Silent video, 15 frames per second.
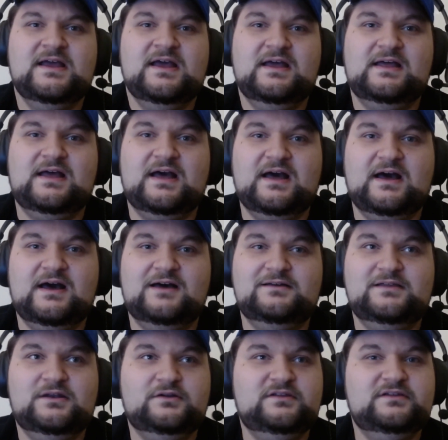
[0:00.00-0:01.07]

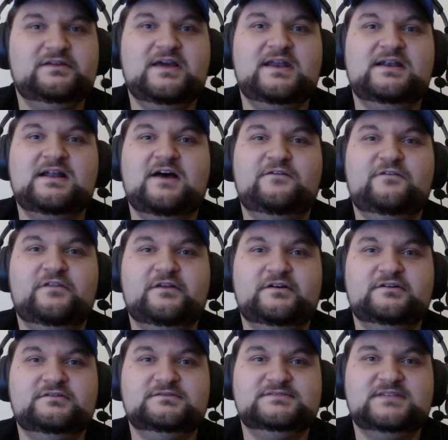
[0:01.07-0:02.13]
You get enough of
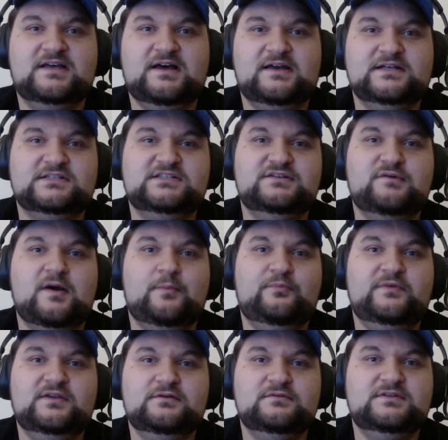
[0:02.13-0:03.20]
those on a 2-up.
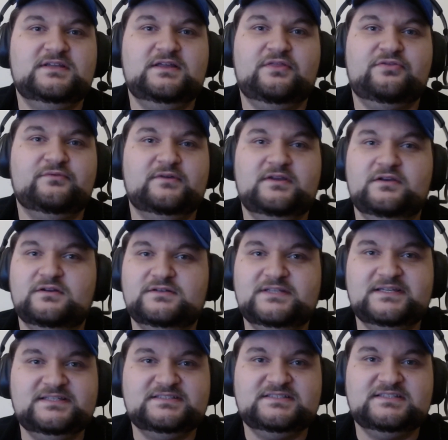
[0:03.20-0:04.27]
We do D3 or
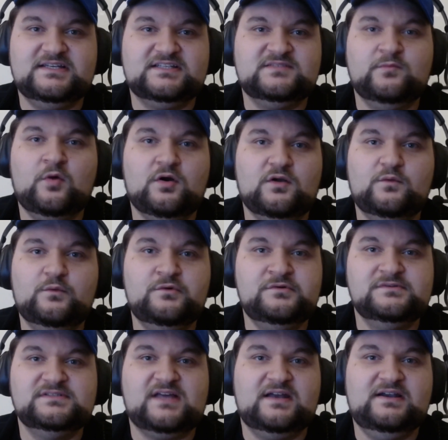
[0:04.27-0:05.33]
D6 mortal
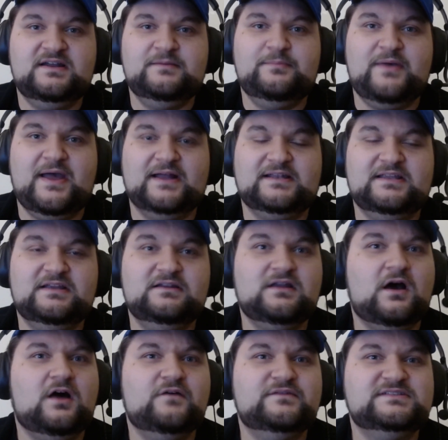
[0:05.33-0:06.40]
wounds on an impact hit.
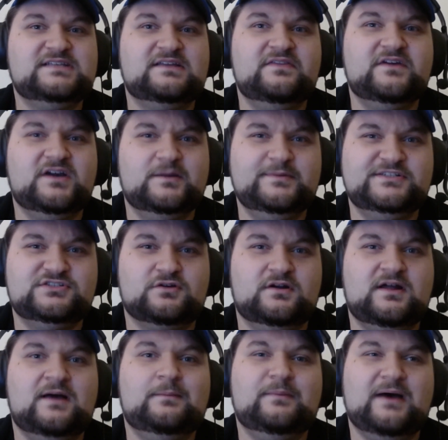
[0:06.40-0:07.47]
All of a sudden, they're going to be short
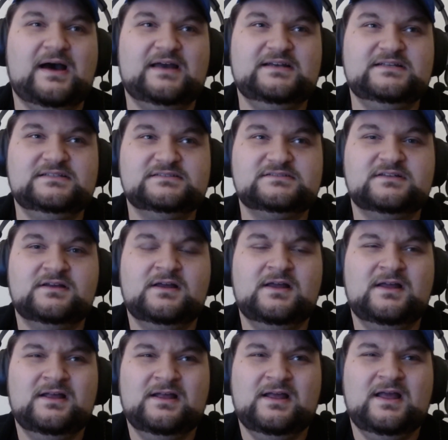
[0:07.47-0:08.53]
on bodies.
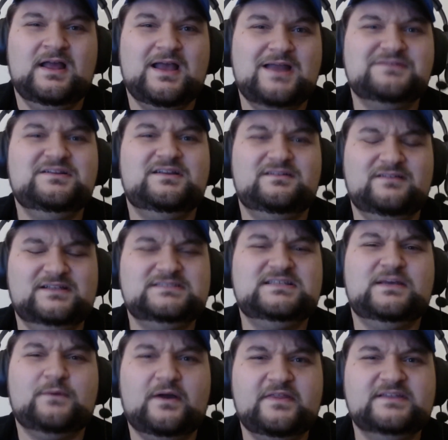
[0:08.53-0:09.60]
And let's say
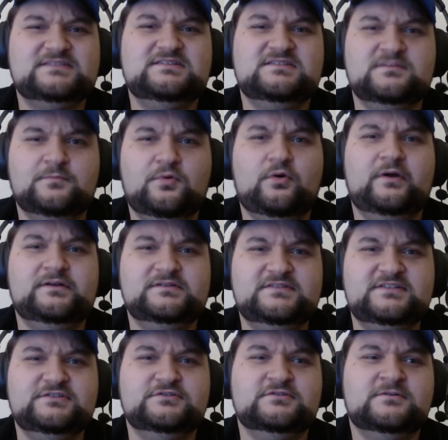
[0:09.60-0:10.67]
why this is important
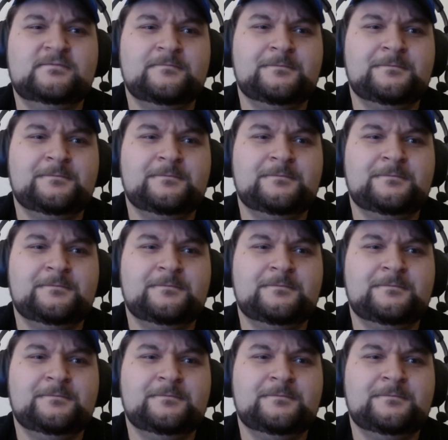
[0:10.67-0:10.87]
too.